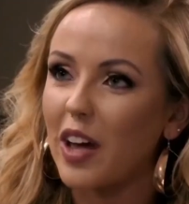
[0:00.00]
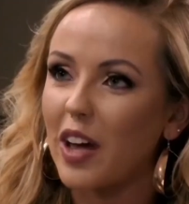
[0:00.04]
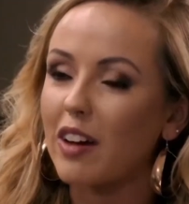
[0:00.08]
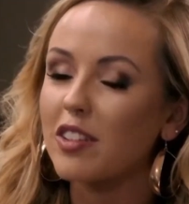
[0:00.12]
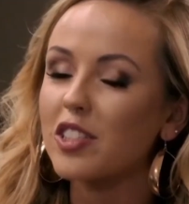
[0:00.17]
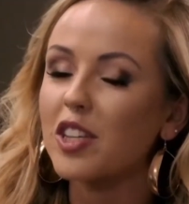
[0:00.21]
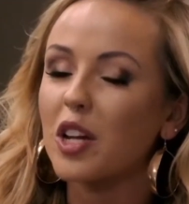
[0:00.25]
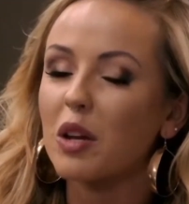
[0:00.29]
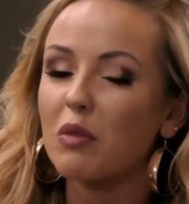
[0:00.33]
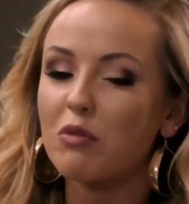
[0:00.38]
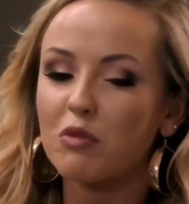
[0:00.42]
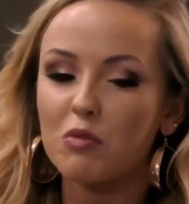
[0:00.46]
so how
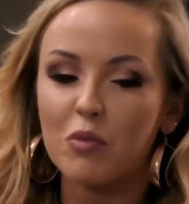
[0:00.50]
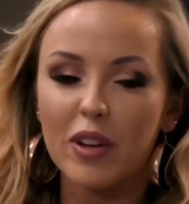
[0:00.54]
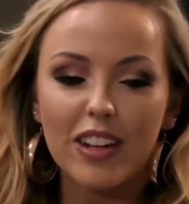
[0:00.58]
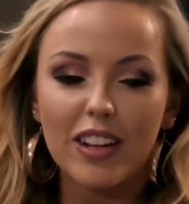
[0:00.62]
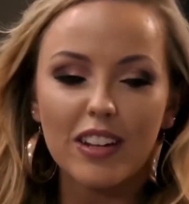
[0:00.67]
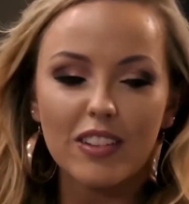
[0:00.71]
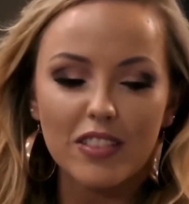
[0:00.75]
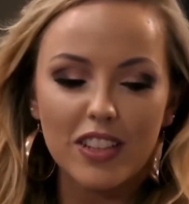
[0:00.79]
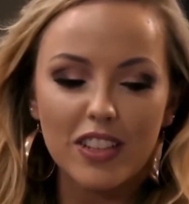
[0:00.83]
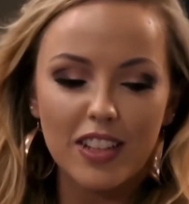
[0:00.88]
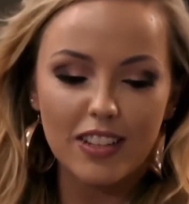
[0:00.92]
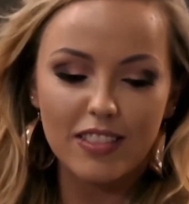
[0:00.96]
did you get up from
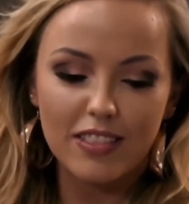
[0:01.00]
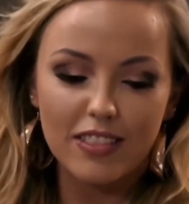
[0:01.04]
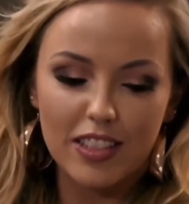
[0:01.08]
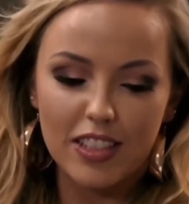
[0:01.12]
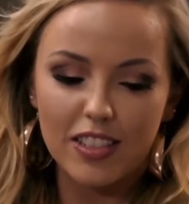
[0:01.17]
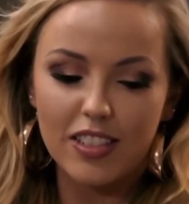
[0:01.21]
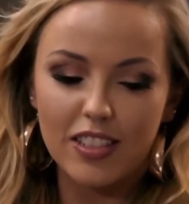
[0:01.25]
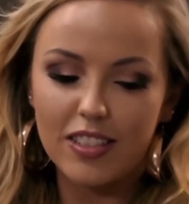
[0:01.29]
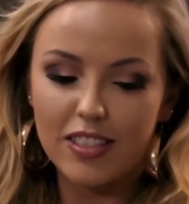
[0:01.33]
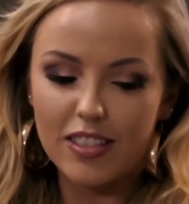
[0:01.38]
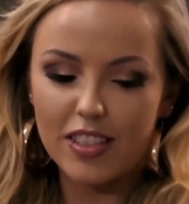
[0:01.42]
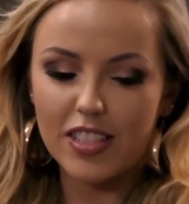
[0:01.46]
Wicklow, the,
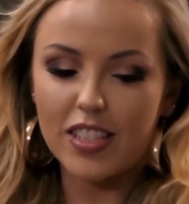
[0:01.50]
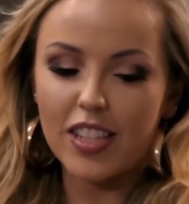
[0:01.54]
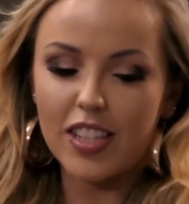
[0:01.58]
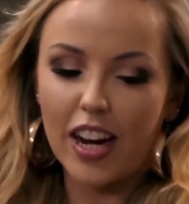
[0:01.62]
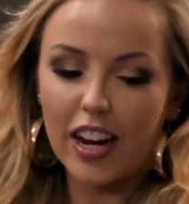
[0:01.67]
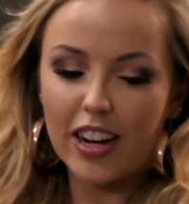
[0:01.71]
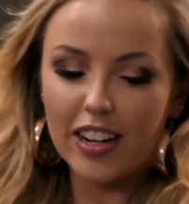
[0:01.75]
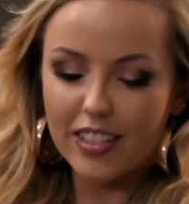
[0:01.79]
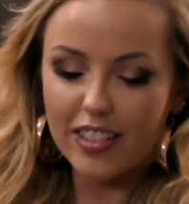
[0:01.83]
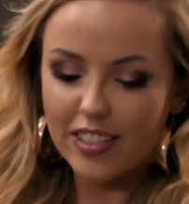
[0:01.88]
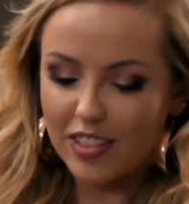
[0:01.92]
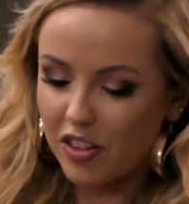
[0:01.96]
the, the
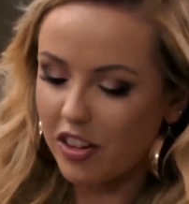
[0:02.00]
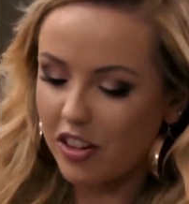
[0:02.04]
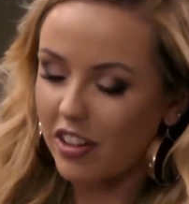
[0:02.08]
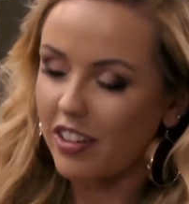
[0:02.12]
dart?